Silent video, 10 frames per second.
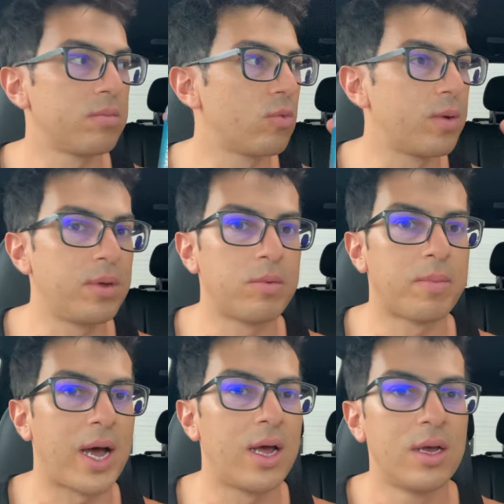when people
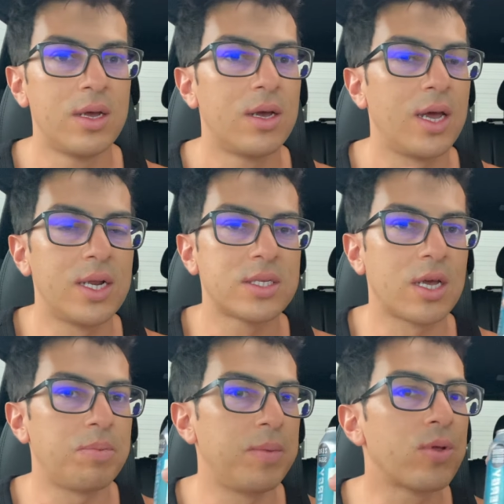buy it and it's
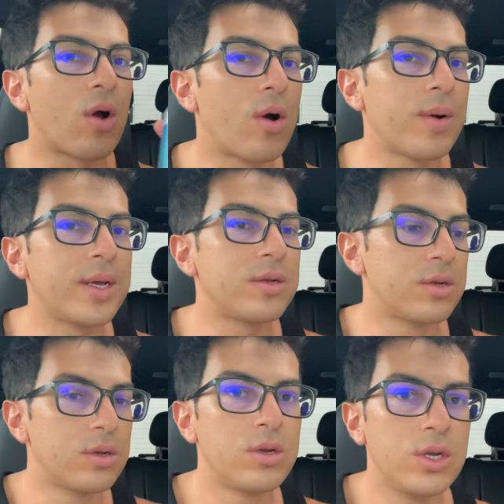like people are already
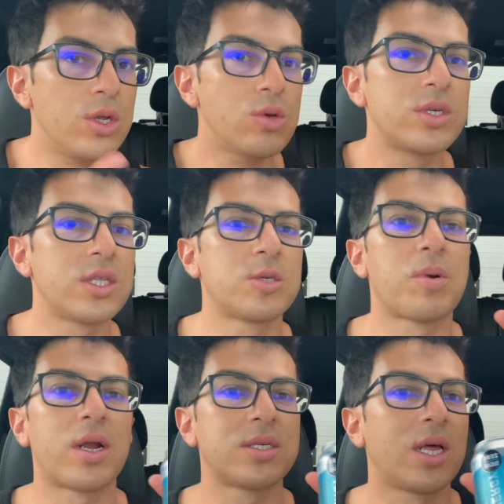using these
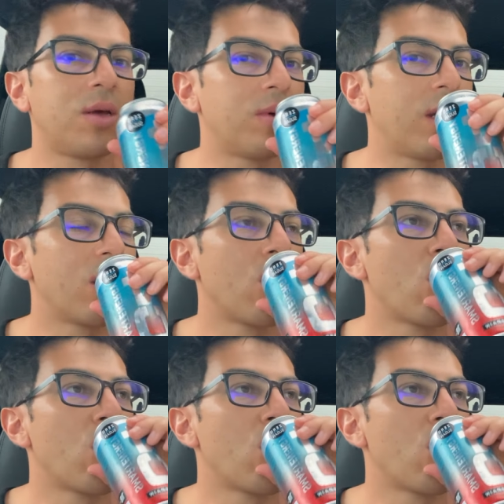products anyway